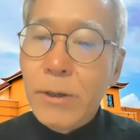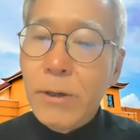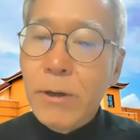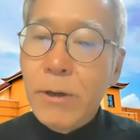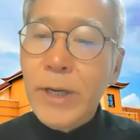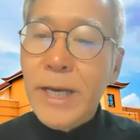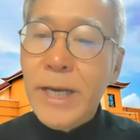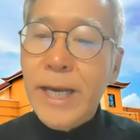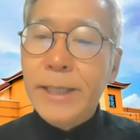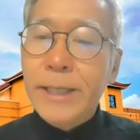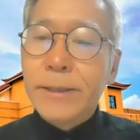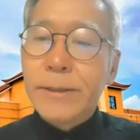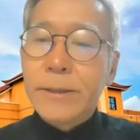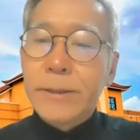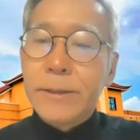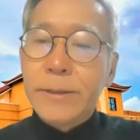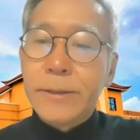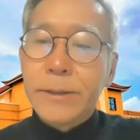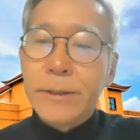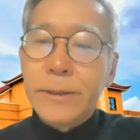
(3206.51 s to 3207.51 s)
is a little bit
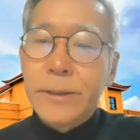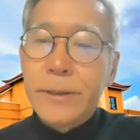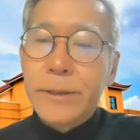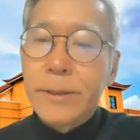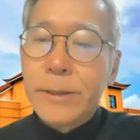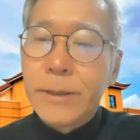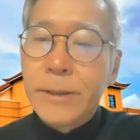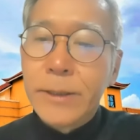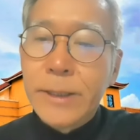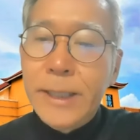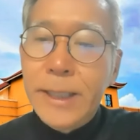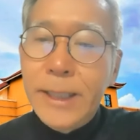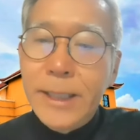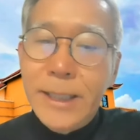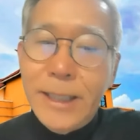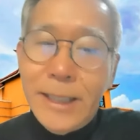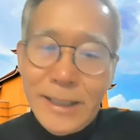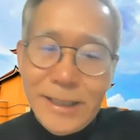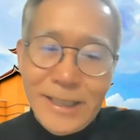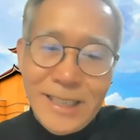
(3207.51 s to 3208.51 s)
up and down, but we
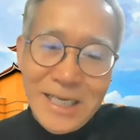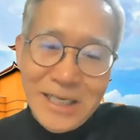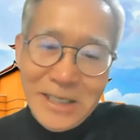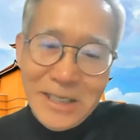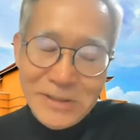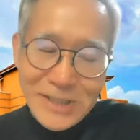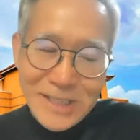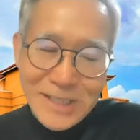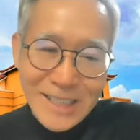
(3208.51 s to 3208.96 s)
can still hear.